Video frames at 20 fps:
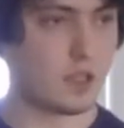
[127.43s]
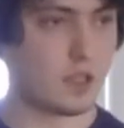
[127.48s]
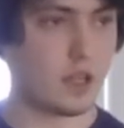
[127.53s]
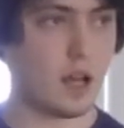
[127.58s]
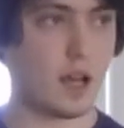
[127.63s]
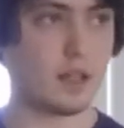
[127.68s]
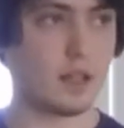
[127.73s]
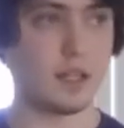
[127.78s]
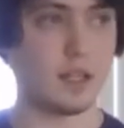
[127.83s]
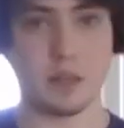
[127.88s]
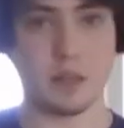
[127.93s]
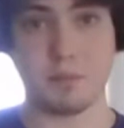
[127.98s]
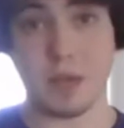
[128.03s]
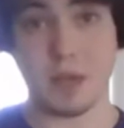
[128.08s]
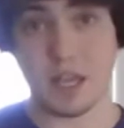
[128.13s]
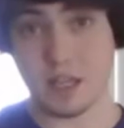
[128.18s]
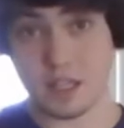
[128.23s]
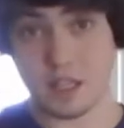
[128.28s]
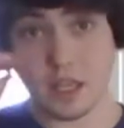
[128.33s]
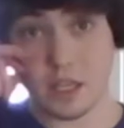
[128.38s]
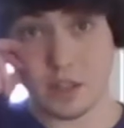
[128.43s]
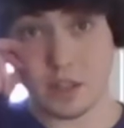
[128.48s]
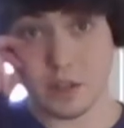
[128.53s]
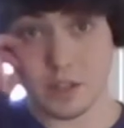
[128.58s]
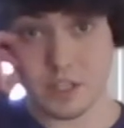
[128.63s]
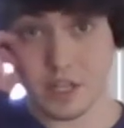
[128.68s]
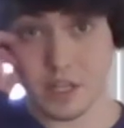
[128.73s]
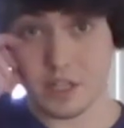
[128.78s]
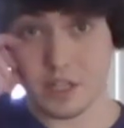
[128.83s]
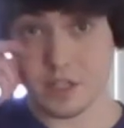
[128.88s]
like a pancake or a
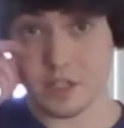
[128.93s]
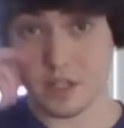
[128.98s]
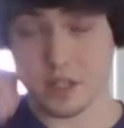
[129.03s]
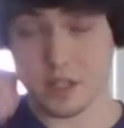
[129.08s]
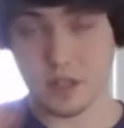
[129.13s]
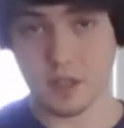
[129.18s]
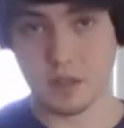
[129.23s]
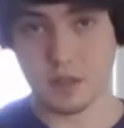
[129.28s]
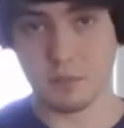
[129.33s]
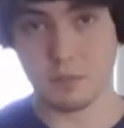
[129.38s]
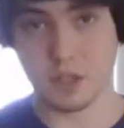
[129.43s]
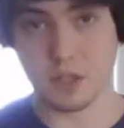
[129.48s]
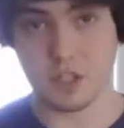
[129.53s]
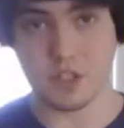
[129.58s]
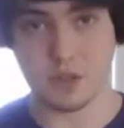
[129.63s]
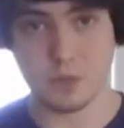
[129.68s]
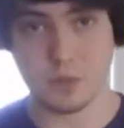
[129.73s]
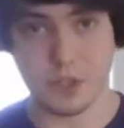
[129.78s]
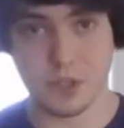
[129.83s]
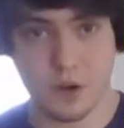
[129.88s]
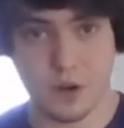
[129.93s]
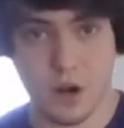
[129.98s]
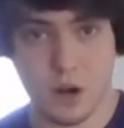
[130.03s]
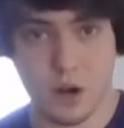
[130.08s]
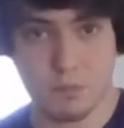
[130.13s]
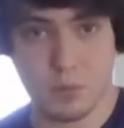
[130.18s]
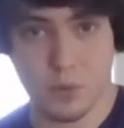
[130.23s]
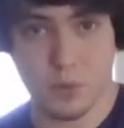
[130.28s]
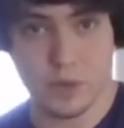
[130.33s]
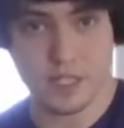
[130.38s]
gesture, but just with your
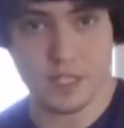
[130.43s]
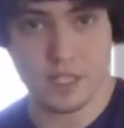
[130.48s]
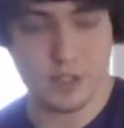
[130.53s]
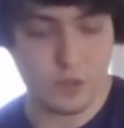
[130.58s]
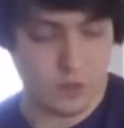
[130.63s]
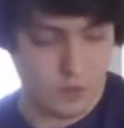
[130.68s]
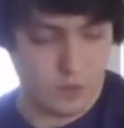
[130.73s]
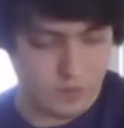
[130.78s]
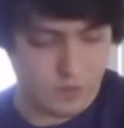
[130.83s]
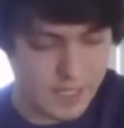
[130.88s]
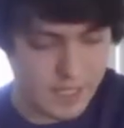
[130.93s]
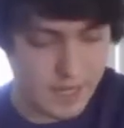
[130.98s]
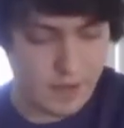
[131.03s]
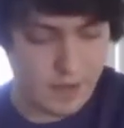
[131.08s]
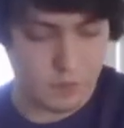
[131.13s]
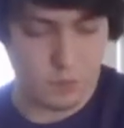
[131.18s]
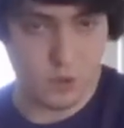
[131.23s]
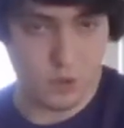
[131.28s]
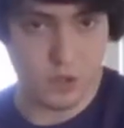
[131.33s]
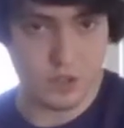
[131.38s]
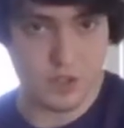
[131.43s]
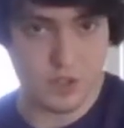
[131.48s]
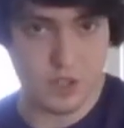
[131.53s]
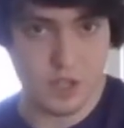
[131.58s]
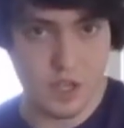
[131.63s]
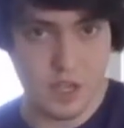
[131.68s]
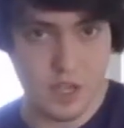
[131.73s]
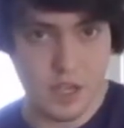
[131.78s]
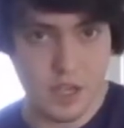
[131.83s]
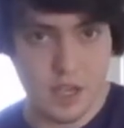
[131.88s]
arm pointed sort of downwards.
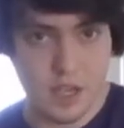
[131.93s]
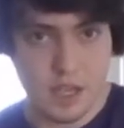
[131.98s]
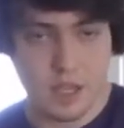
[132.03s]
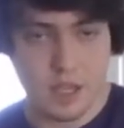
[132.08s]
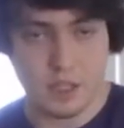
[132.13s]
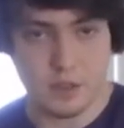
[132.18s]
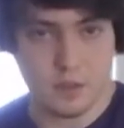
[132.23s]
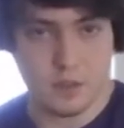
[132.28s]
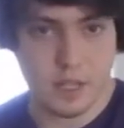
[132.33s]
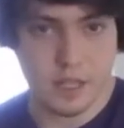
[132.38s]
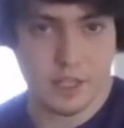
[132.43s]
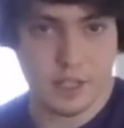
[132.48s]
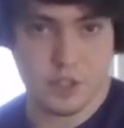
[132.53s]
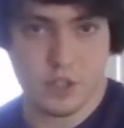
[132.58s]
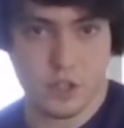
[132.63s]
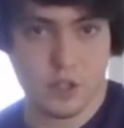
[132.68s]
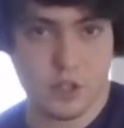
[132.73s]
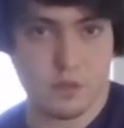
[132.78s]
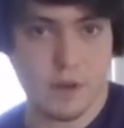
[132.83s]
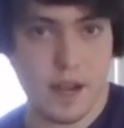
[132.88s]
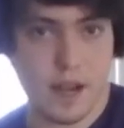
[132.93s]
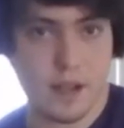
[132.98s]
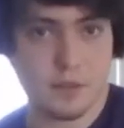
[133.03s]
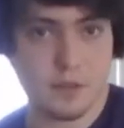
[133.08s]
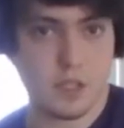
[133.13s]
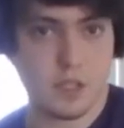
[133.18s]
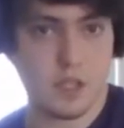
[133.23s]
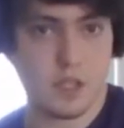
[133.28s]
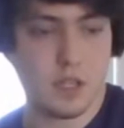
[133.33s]
And you let it turn around,